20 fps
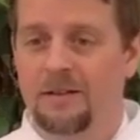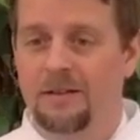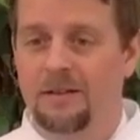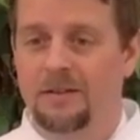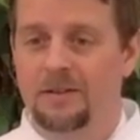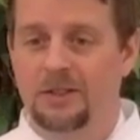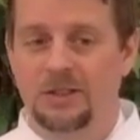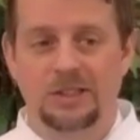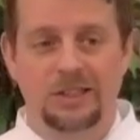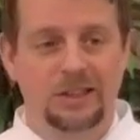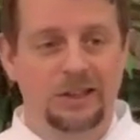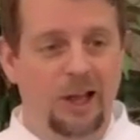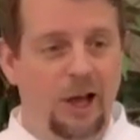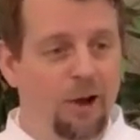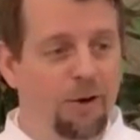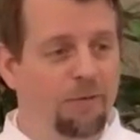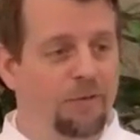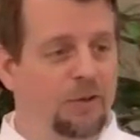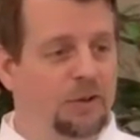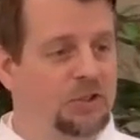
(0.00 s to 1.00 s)
just
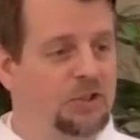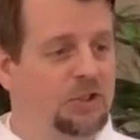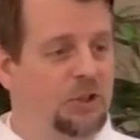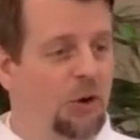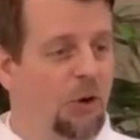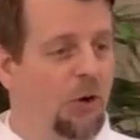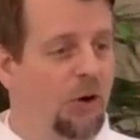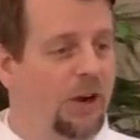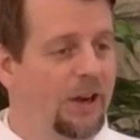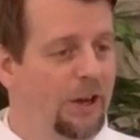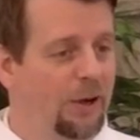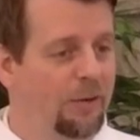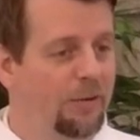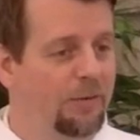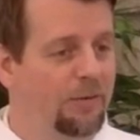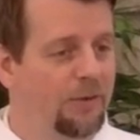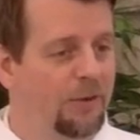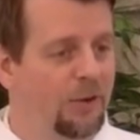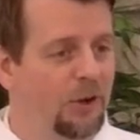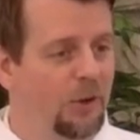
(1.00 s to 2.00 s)
love the story of,
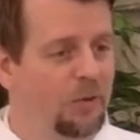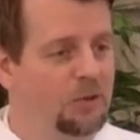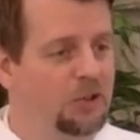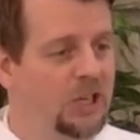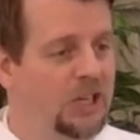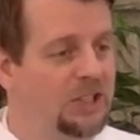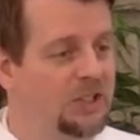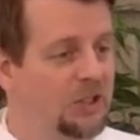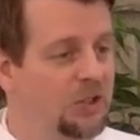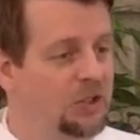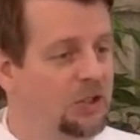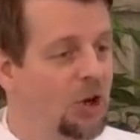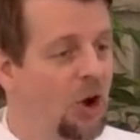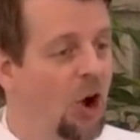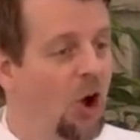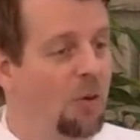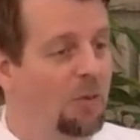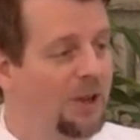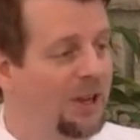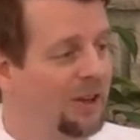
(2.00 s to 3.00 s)
of Jesus
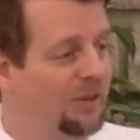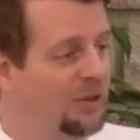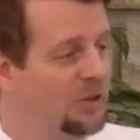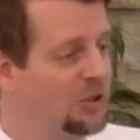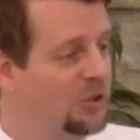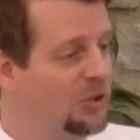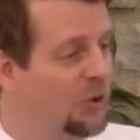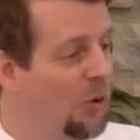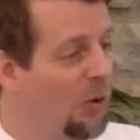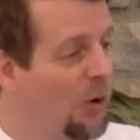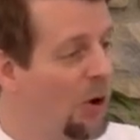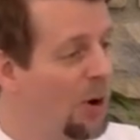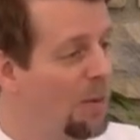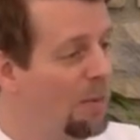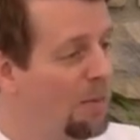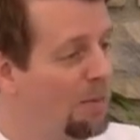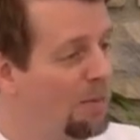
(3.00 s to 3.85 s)
calming the storm.